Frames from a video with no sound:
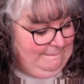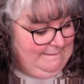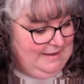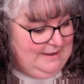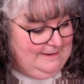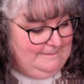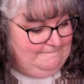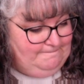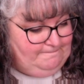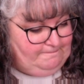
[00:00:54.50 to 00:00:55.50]
I've
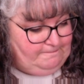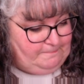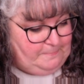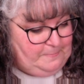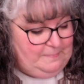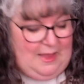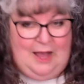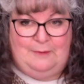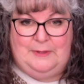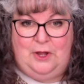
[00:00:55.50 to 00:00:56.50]

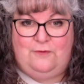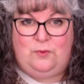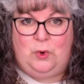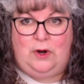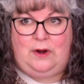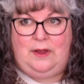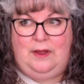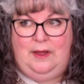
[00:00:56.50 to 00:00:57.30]
been off work.